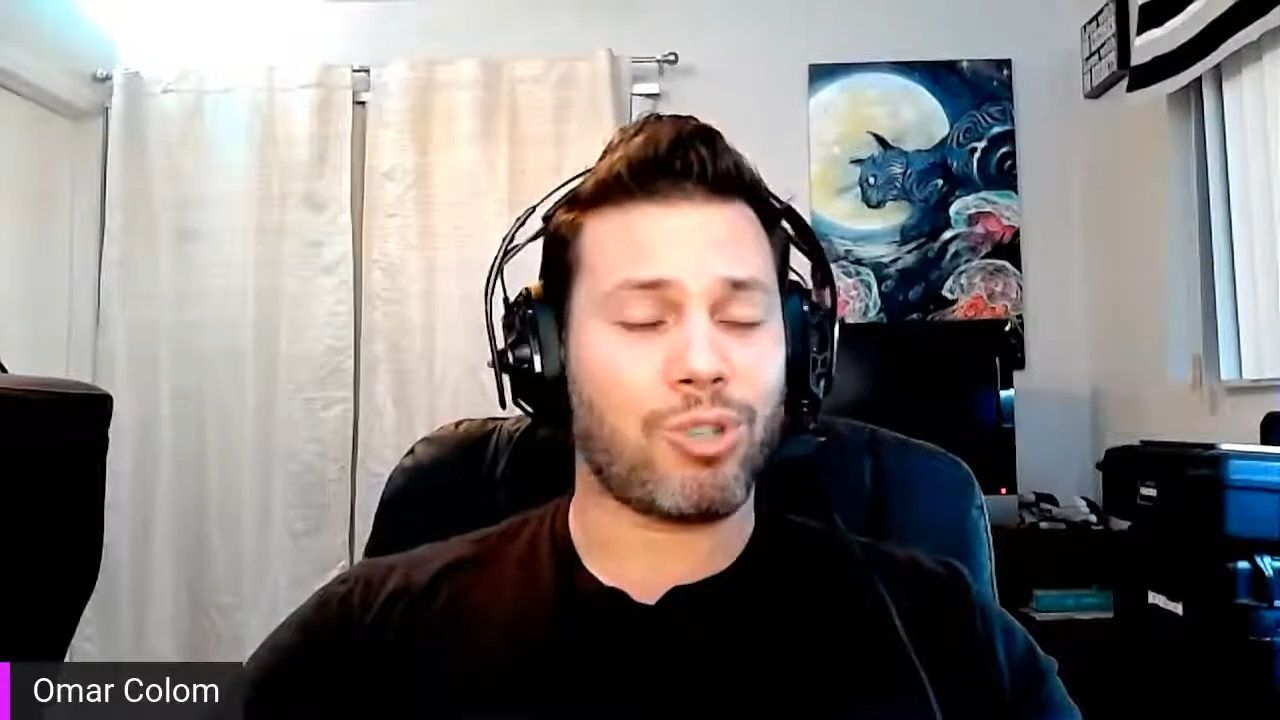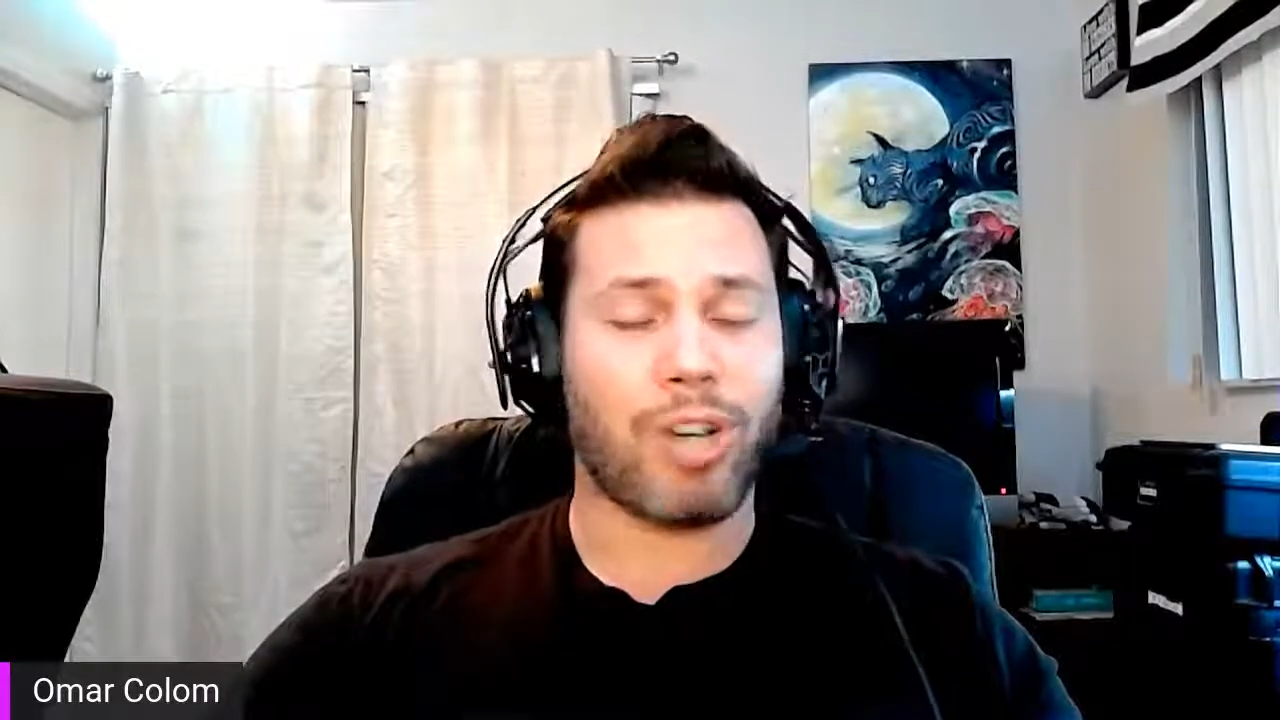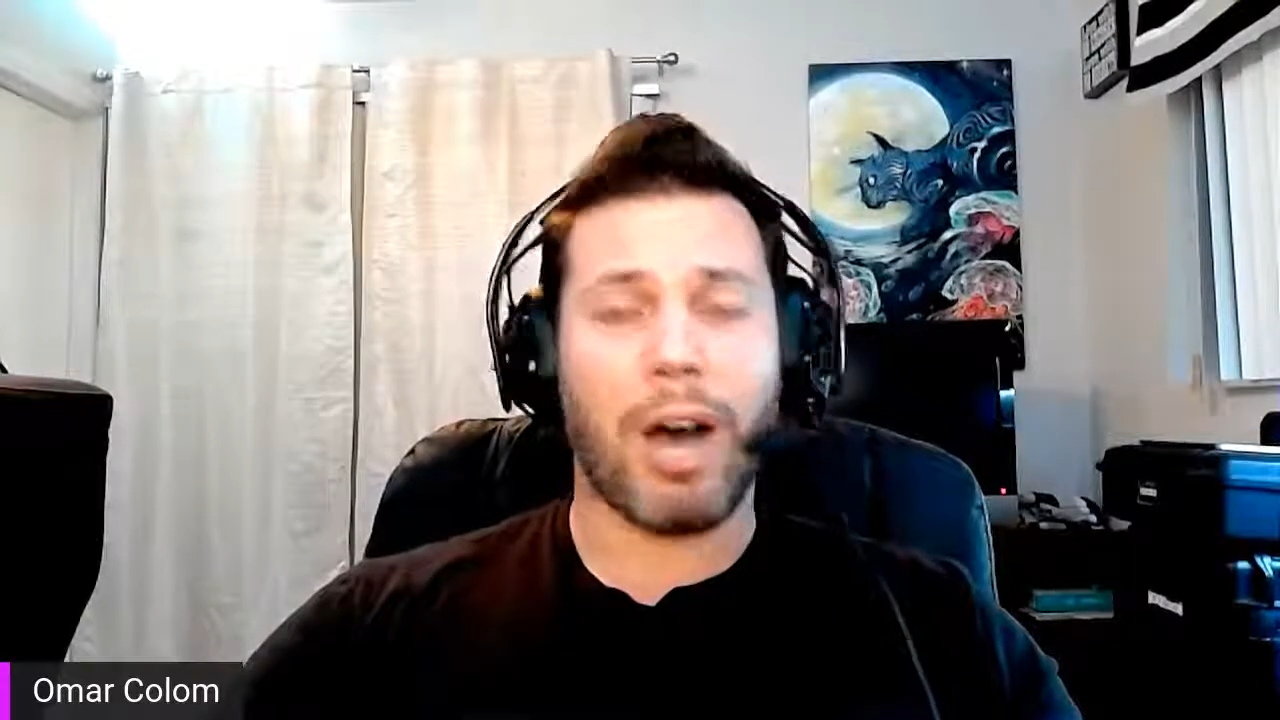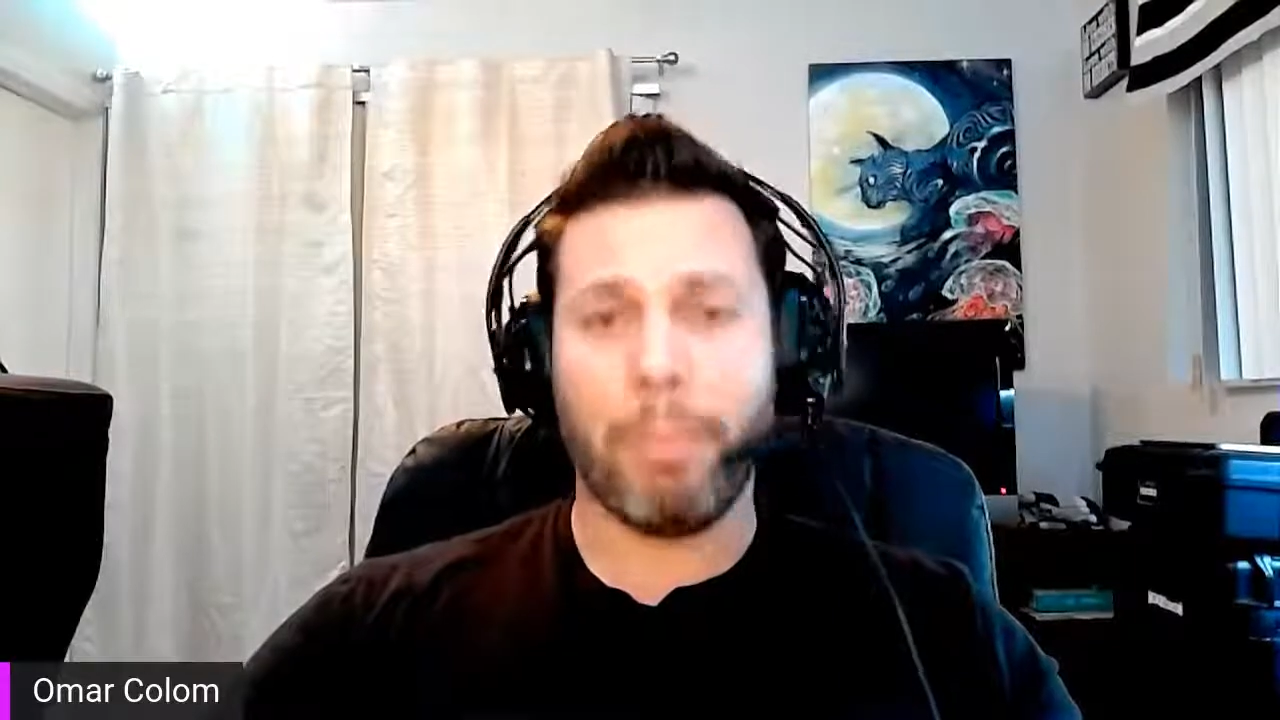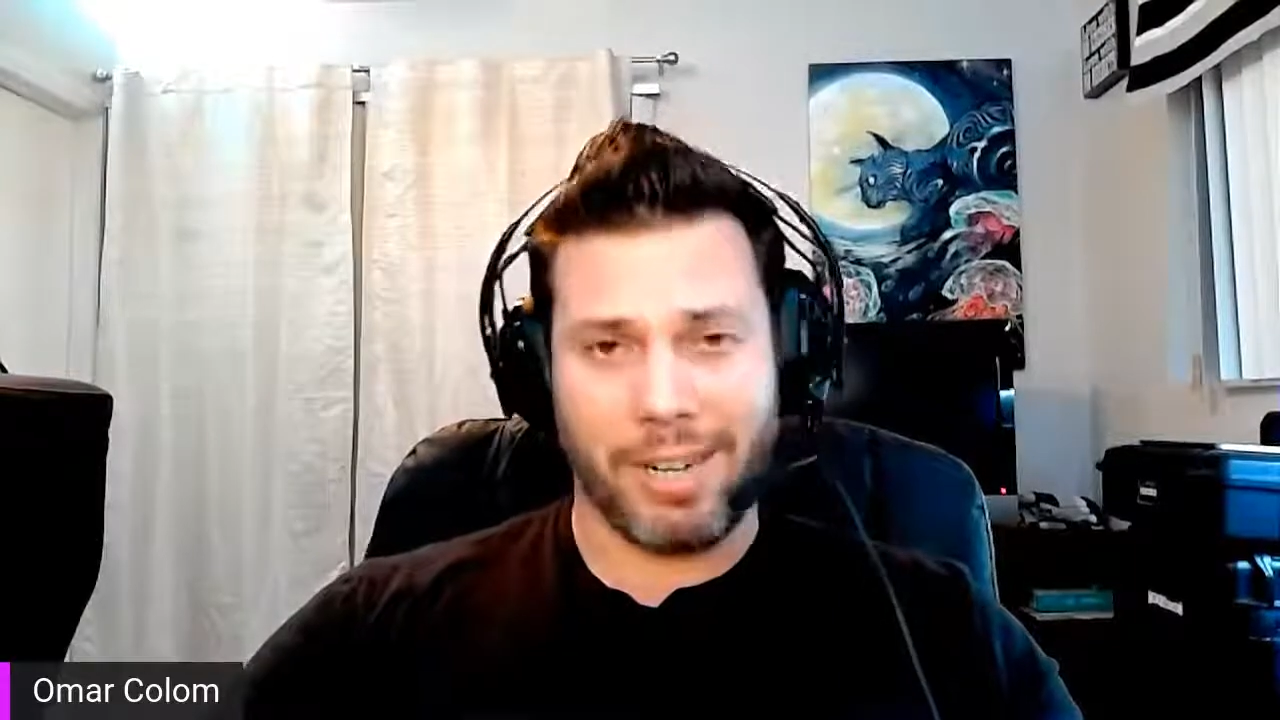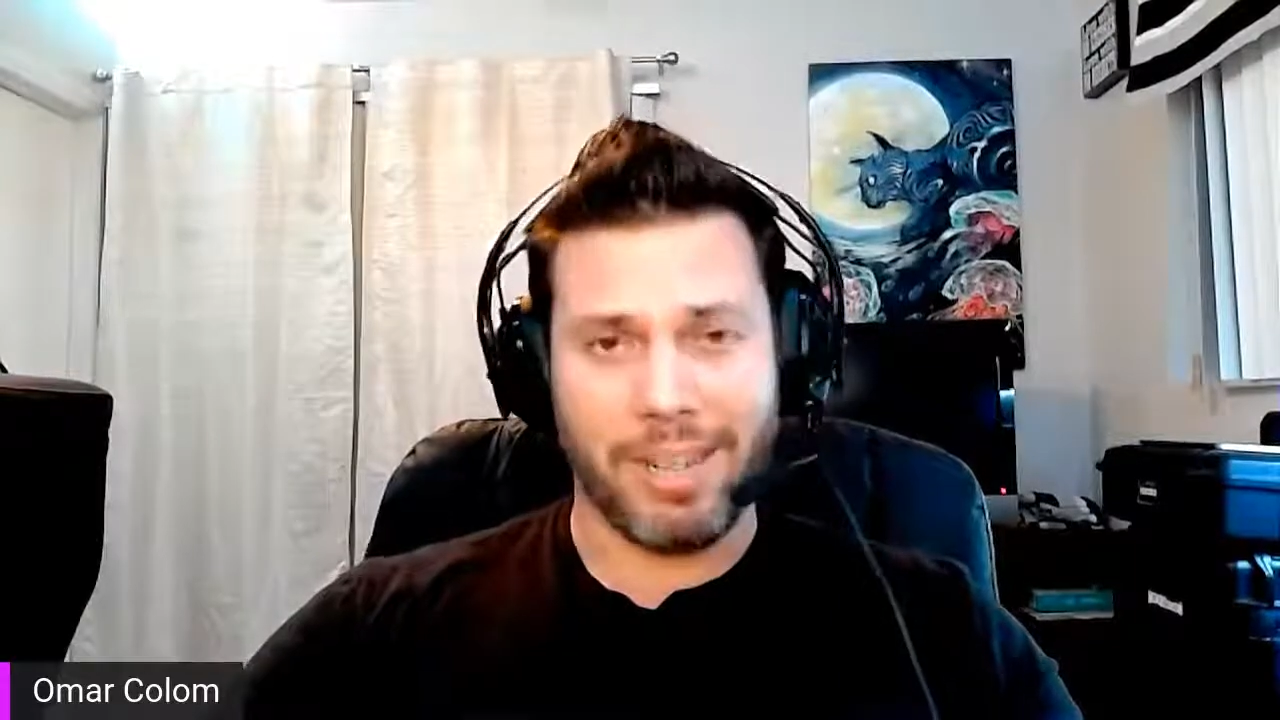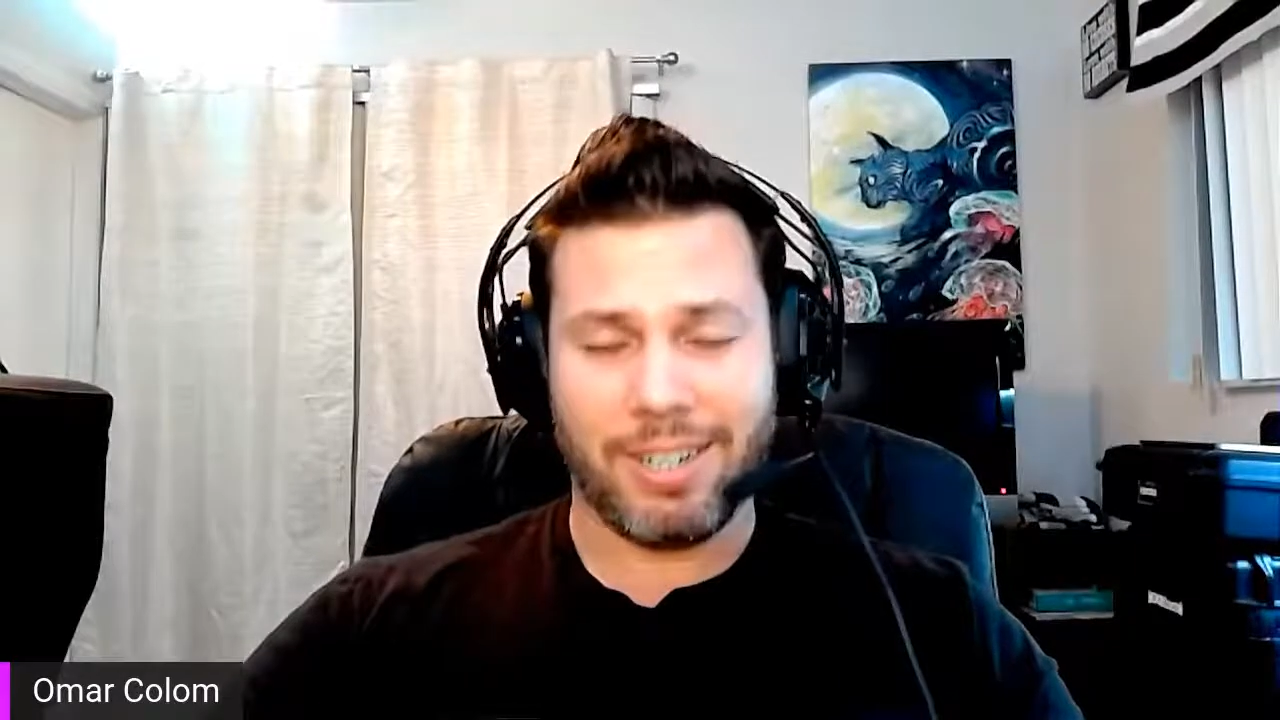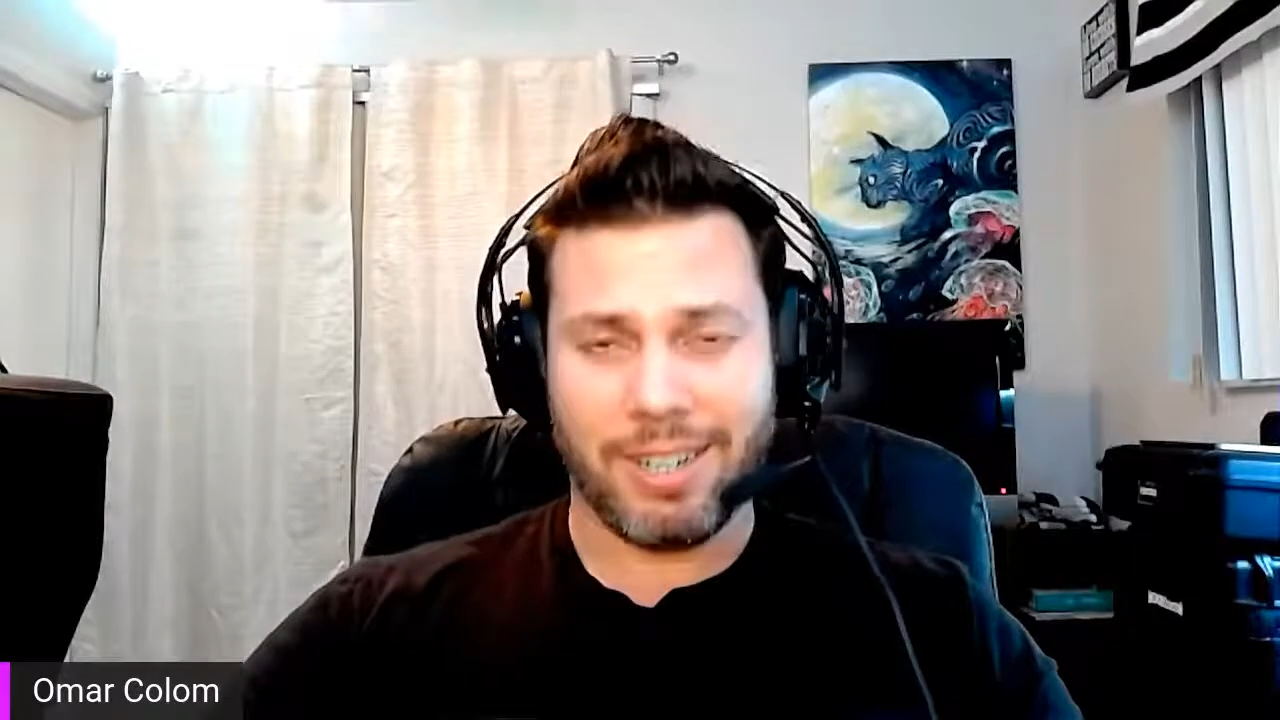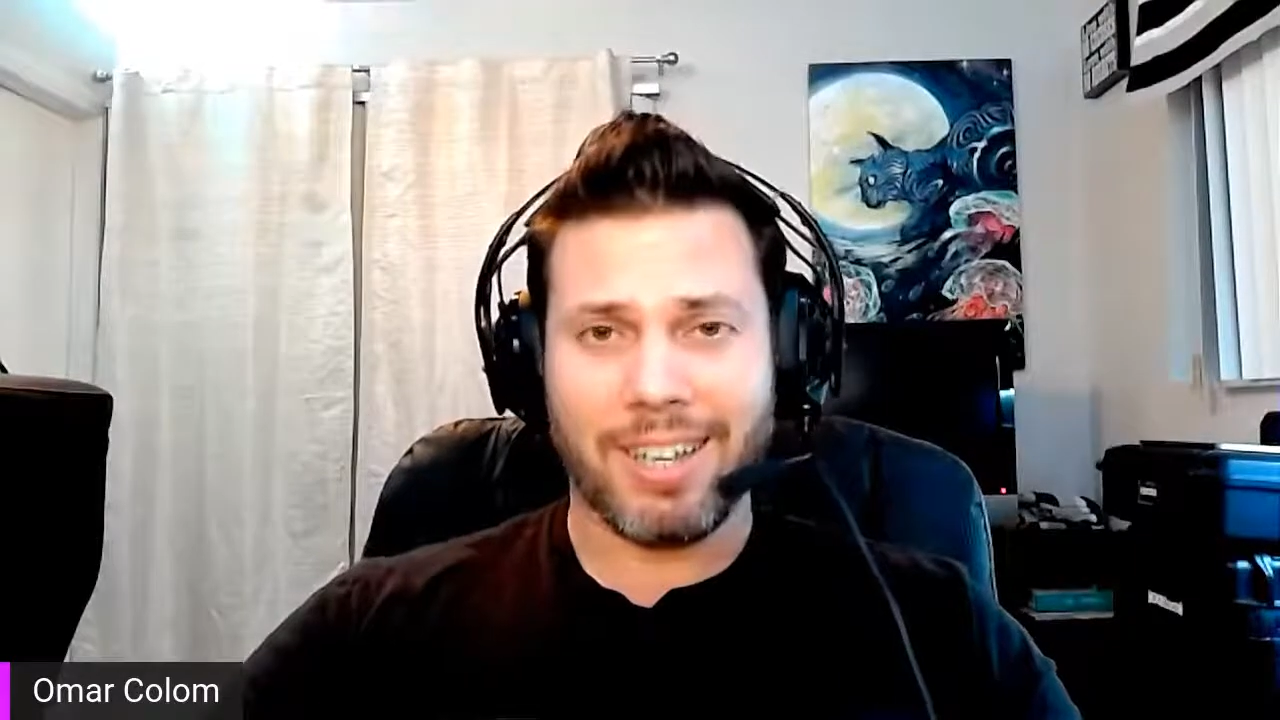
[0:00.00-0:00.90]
competent,